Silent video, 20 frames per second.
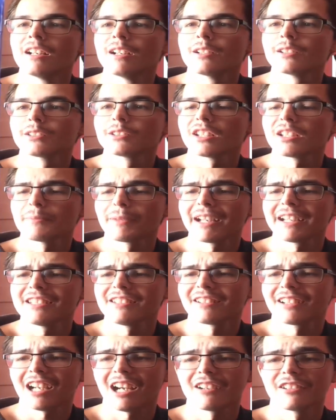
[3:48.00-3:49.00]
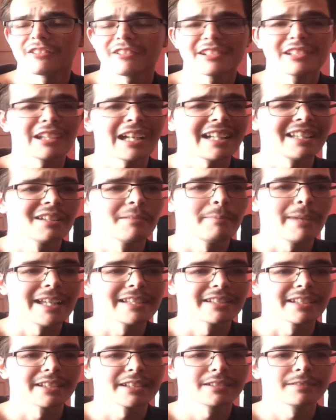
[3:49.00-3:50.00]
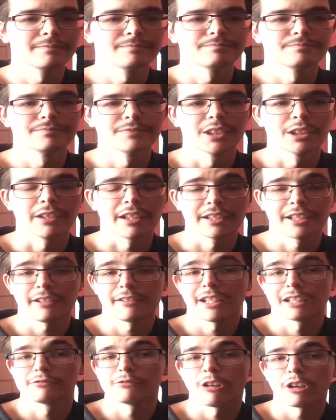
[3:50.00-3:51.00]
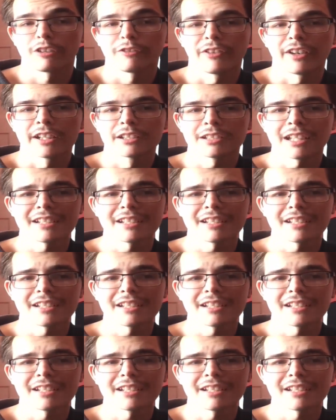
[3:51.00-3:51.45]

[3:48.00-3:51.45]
So at the beginning your character is kind of basic, until you unlock things.